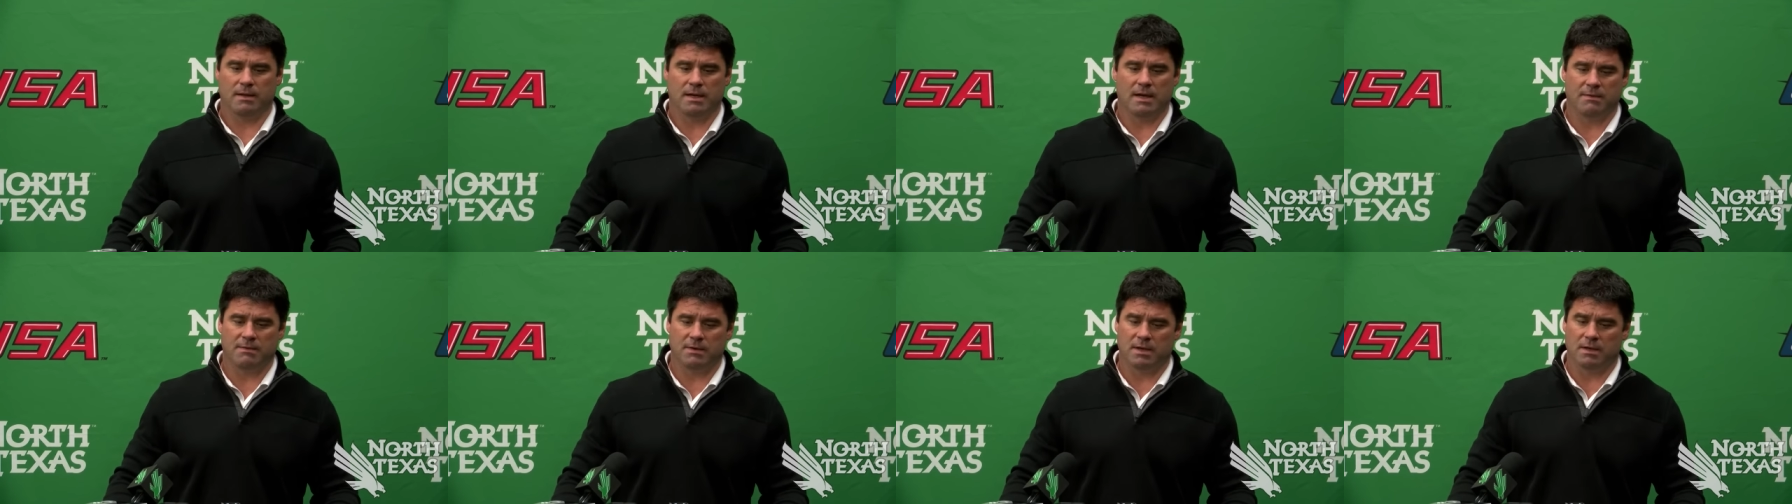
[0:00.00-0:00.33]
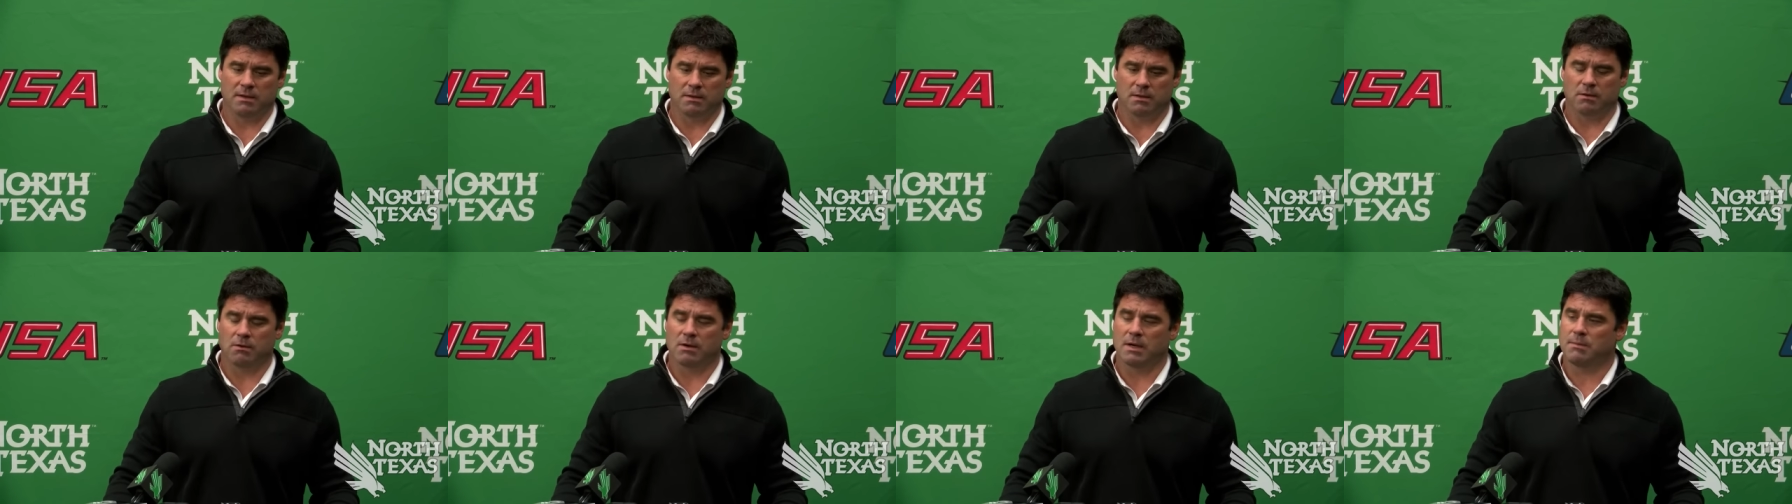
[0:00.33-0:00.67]
have
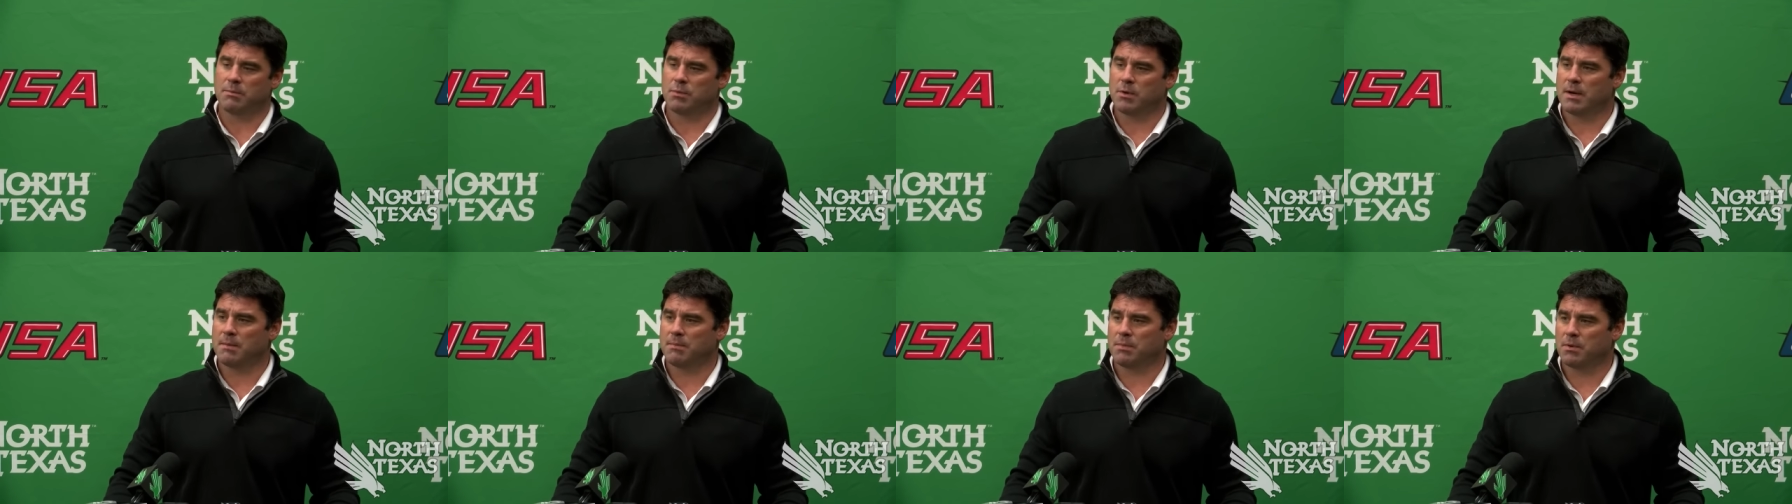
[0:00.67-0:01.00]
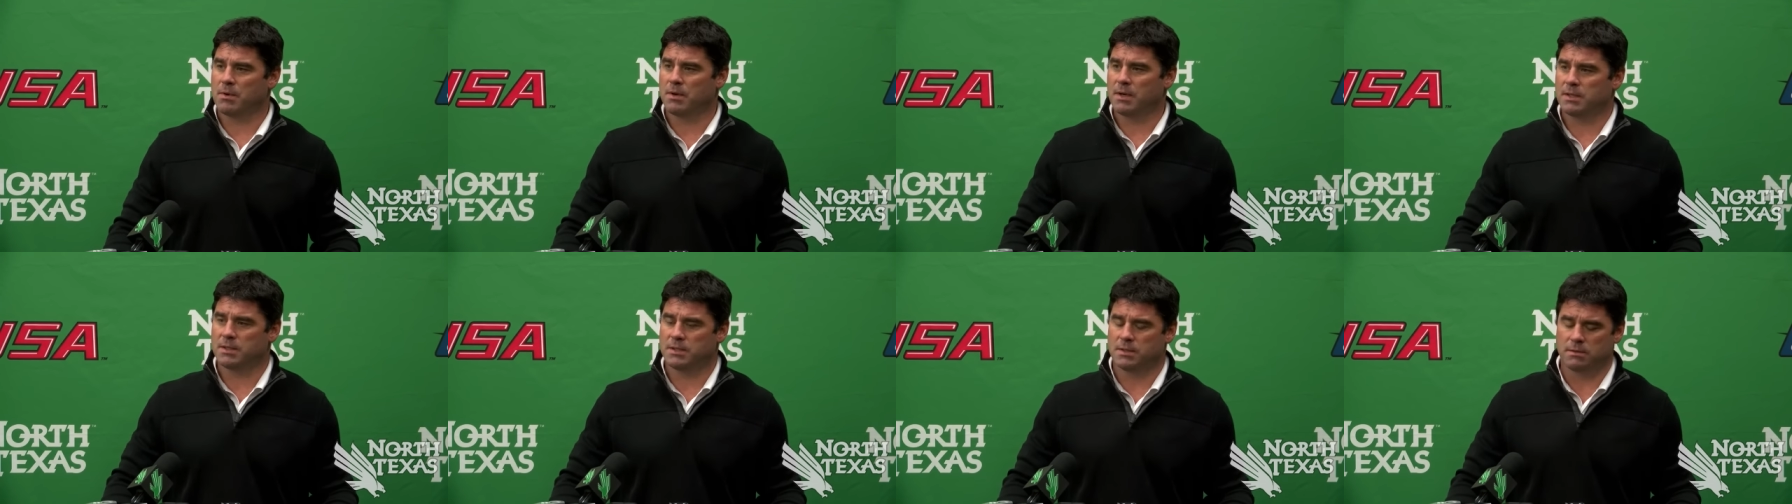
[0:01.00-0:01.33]
another great
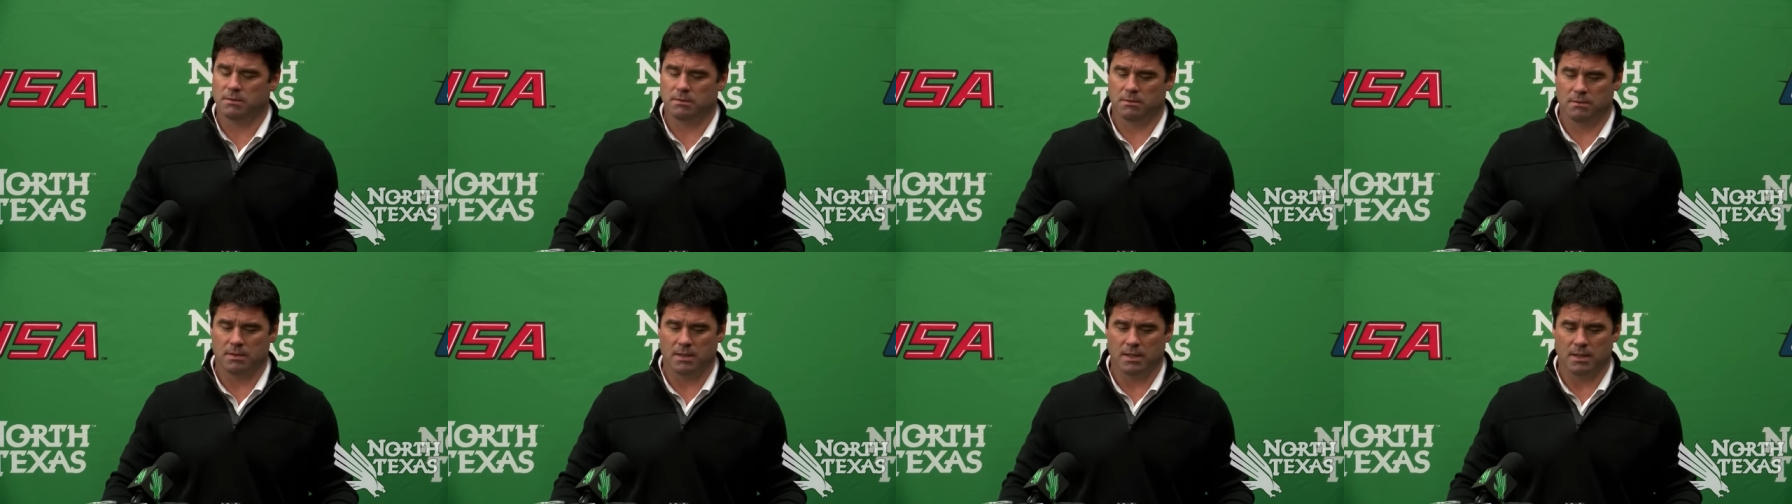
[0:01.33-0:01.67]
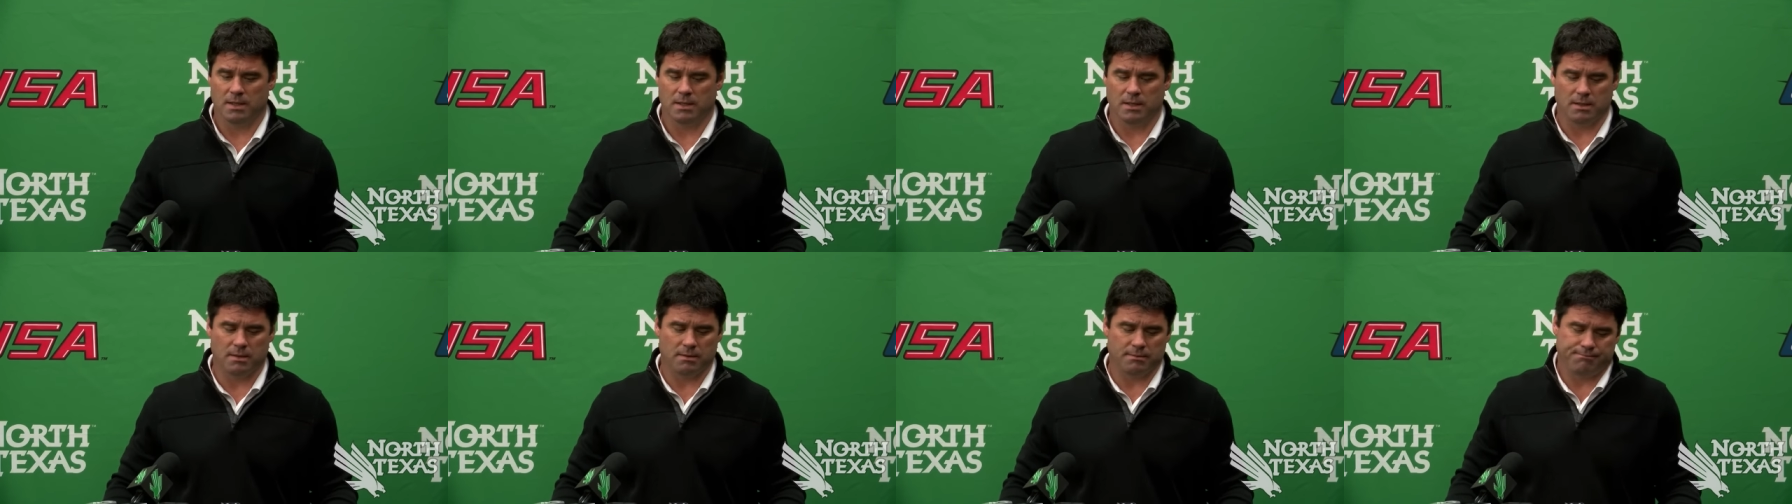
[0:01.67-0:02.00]
preparation
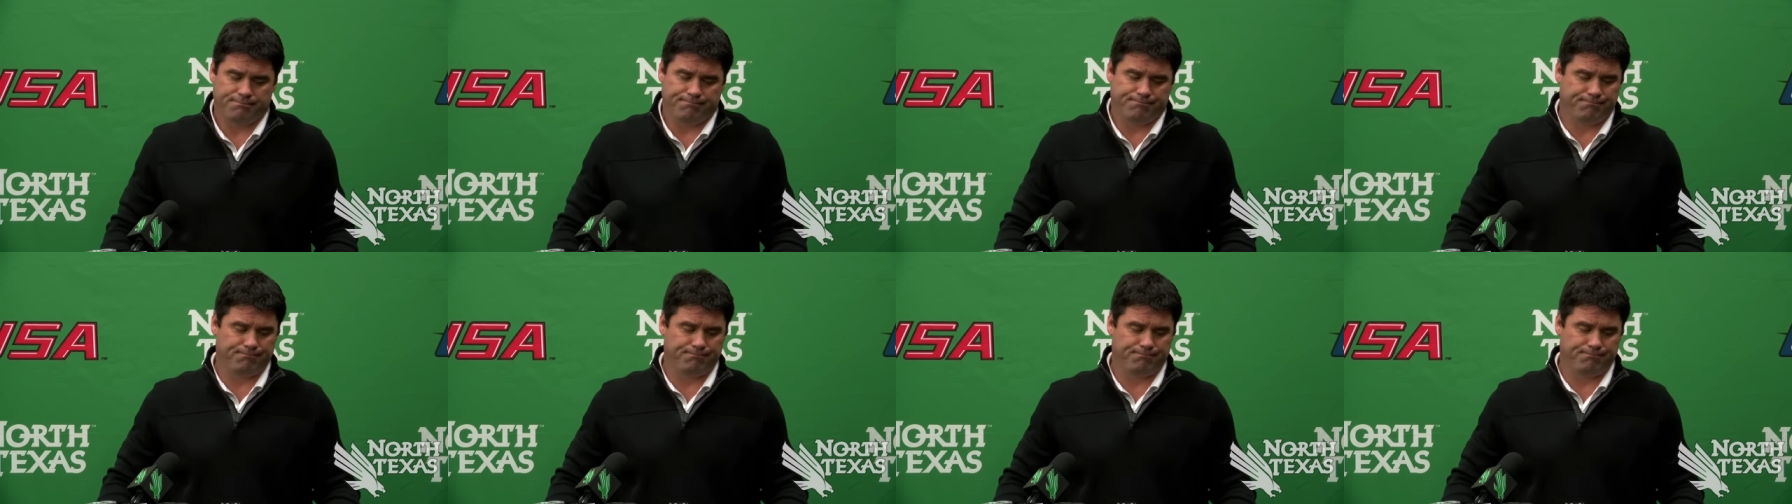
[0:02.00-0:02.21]
and